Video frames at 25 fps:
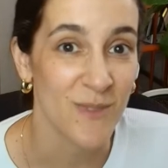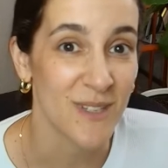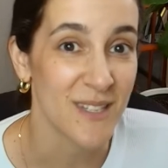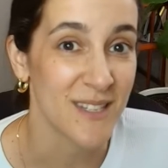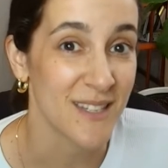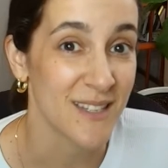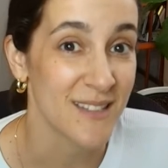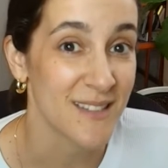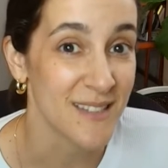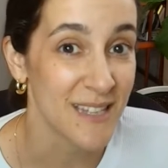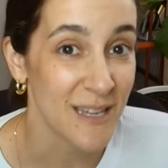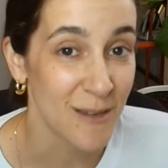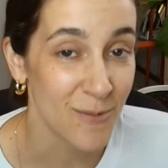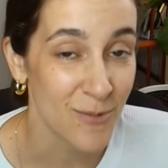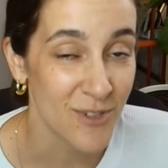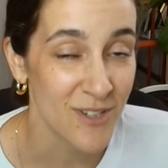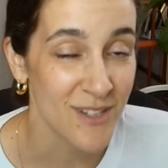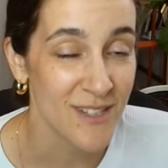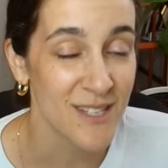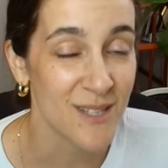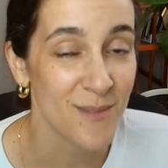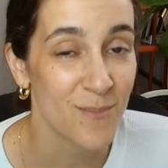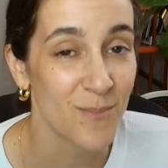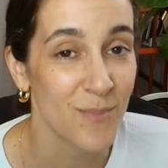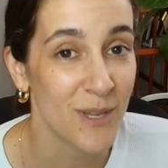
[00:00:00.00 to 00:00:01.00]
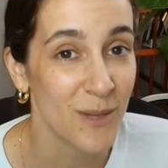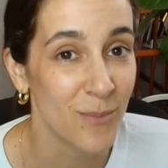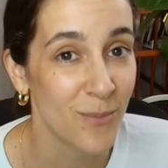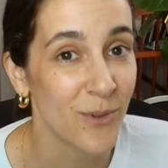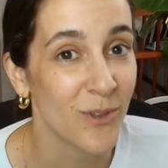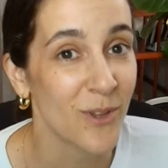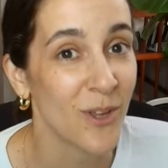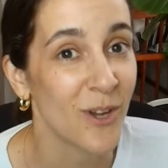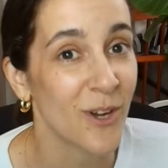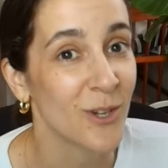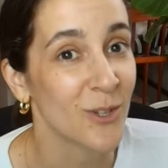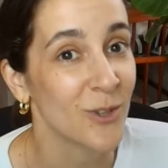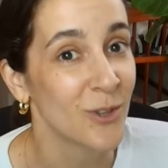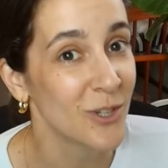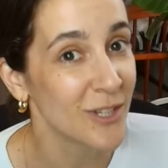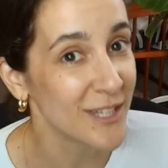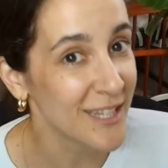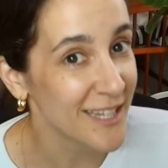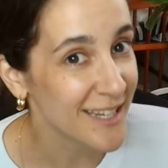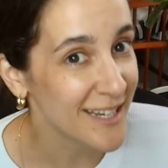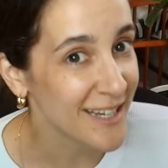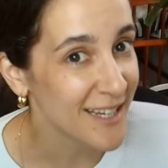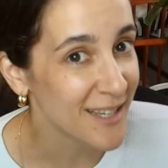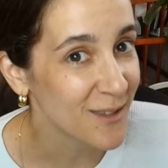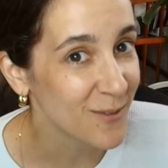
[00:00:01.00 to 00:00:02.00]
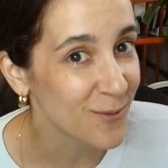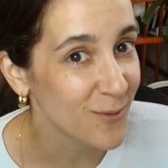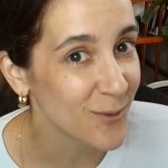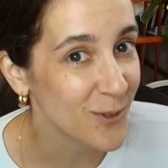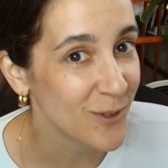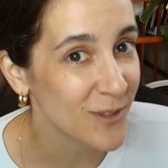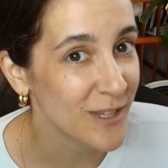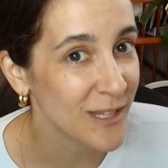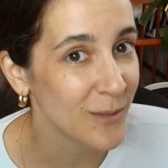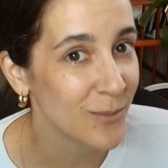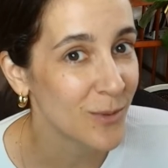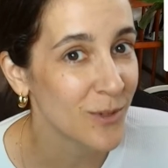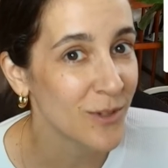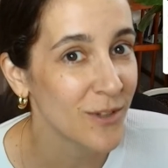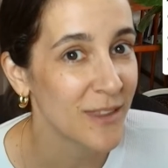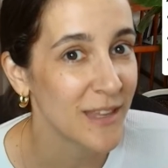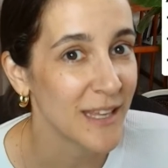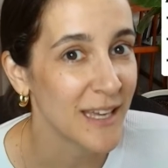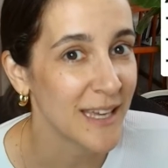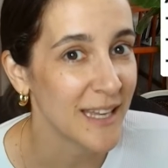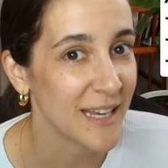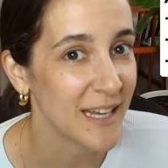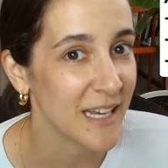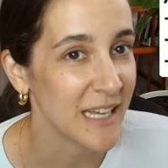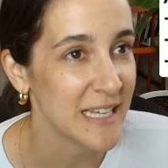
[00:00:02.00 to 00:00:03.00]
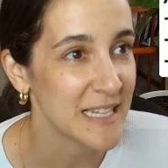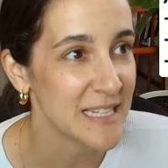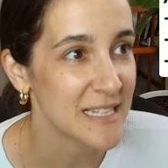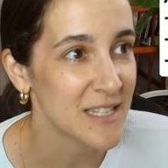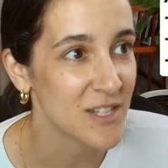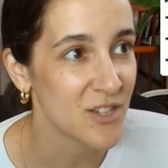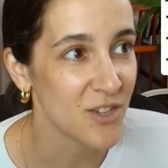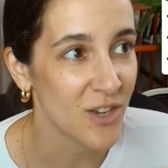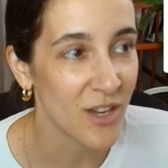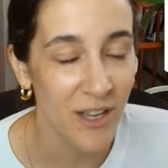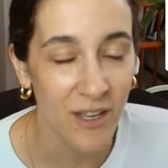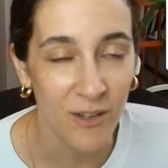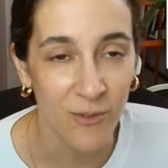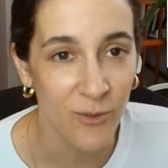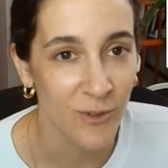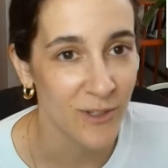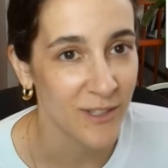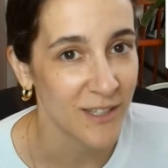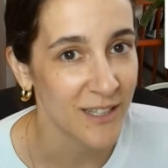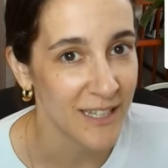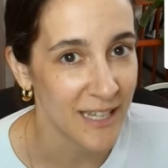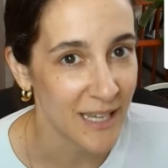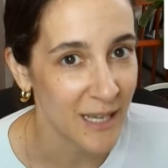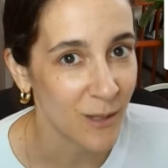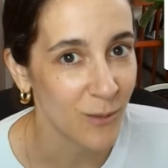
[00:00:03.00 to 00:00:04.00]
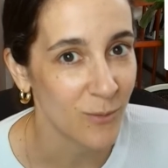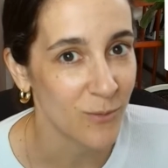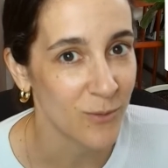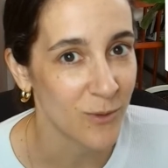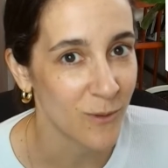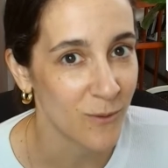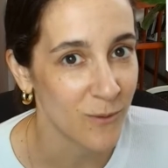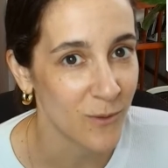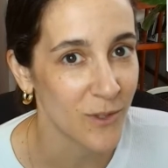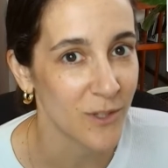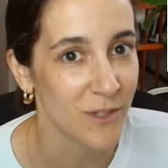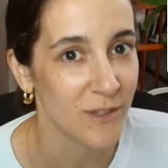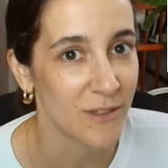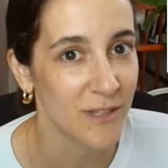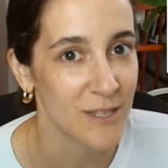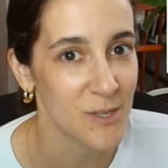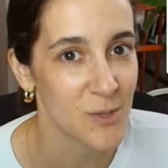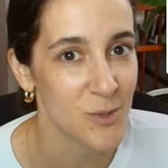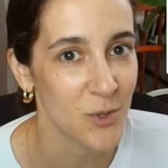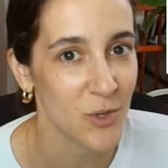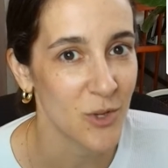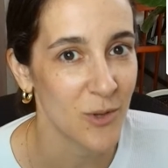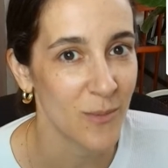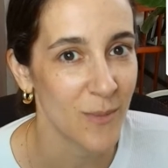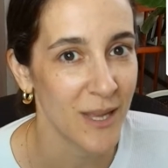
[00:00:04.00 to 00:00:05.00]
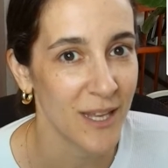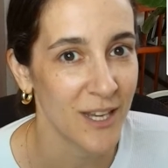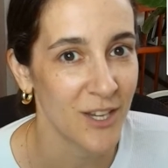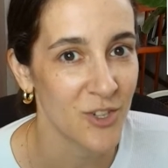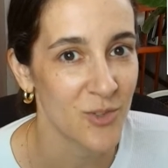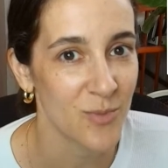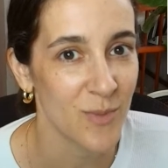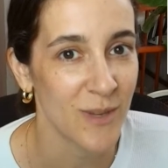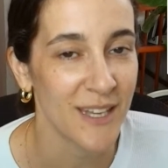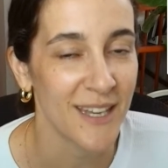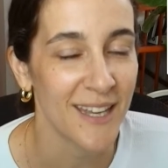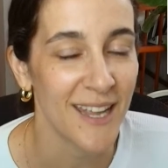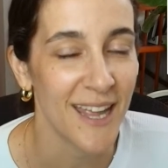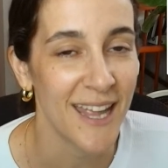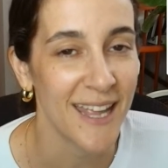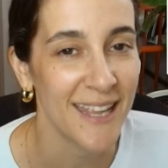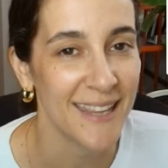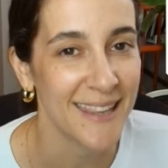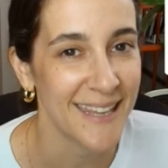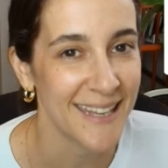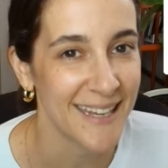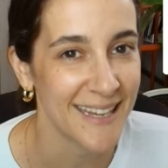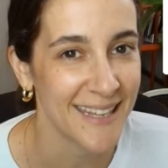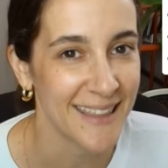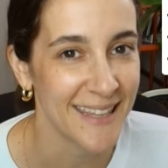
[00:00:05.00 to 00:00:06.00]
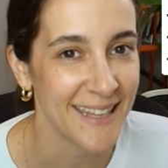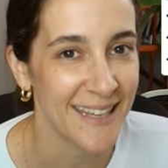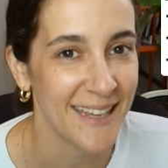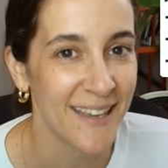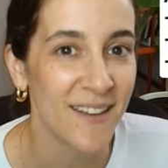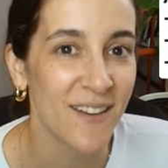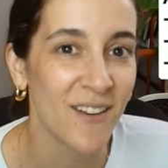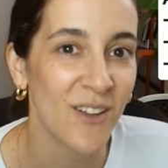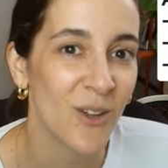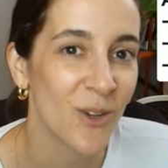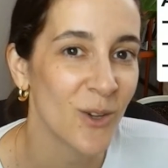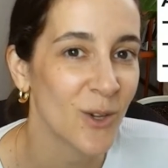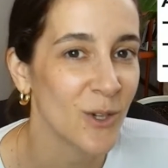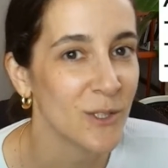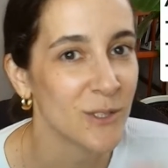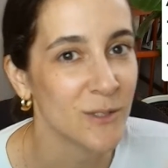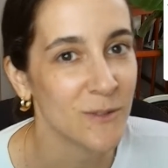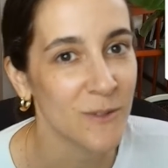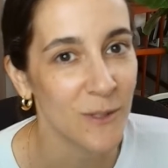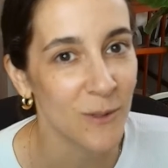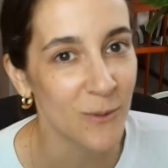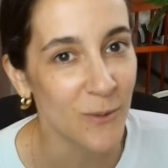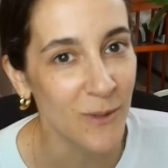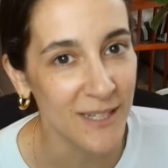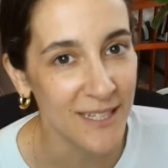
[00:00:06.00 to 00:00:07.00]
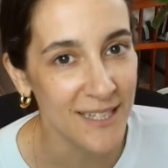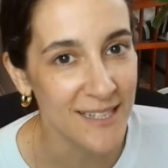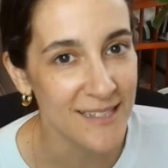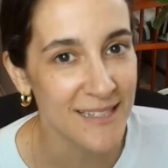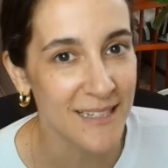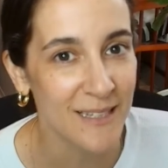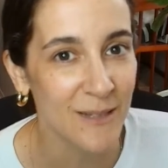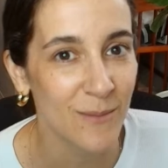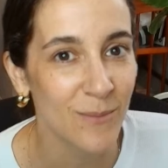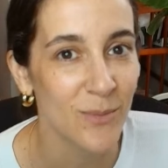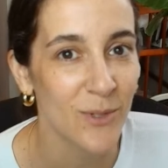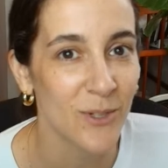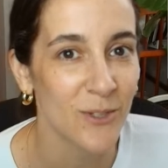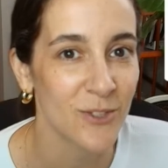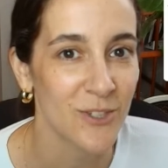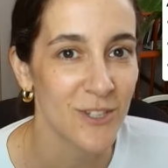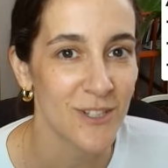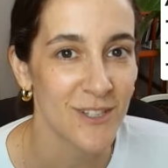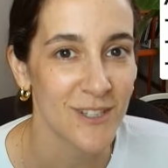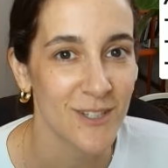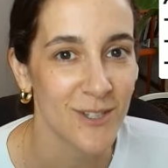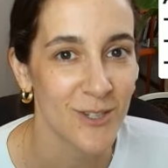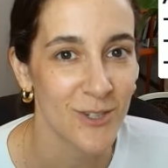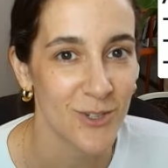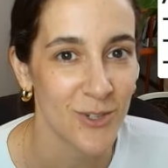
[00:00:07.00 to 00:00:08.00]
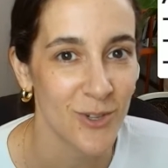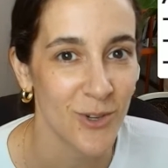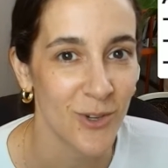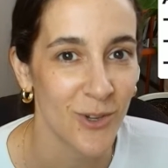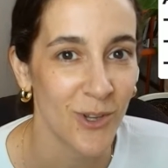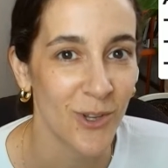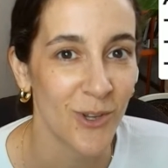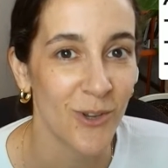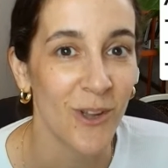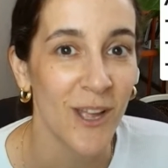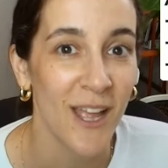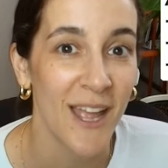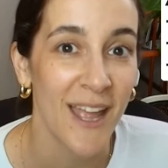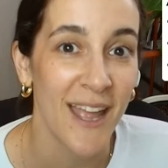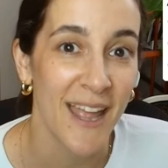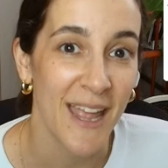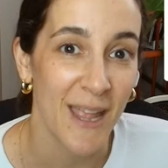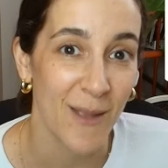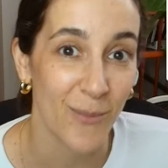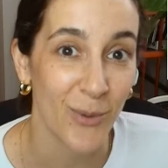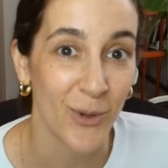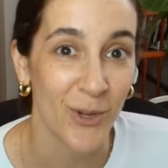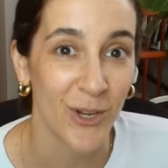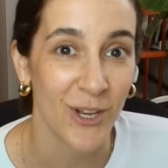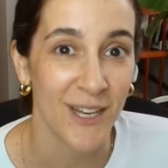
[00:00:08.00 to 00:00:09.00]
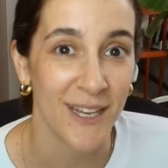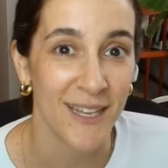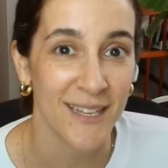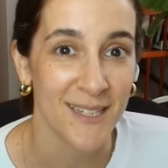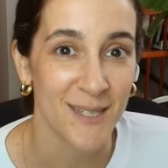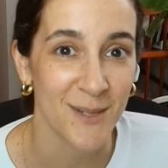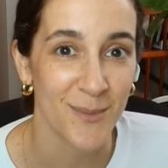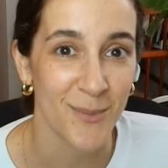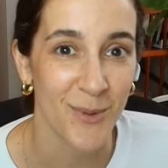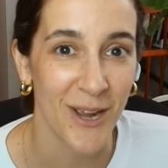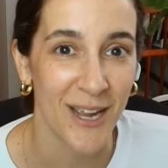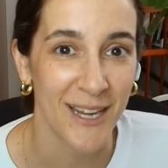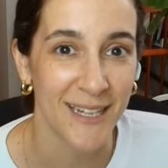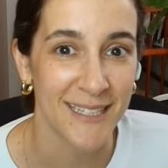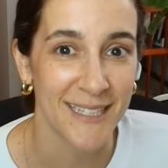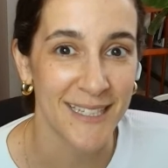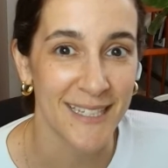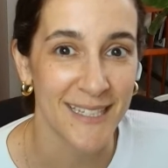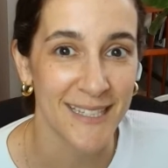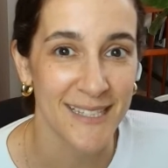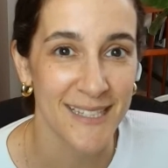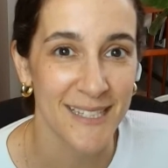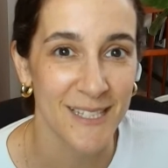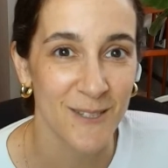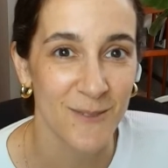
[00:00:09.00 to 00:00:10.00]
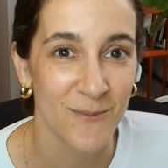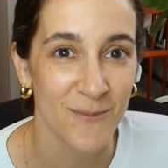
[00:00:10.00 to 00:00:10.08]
or misconceptions people are looking at the food label that is not really helpful for cholesterol management. And then at the end, I'll go over one example just to show you and put it into practice.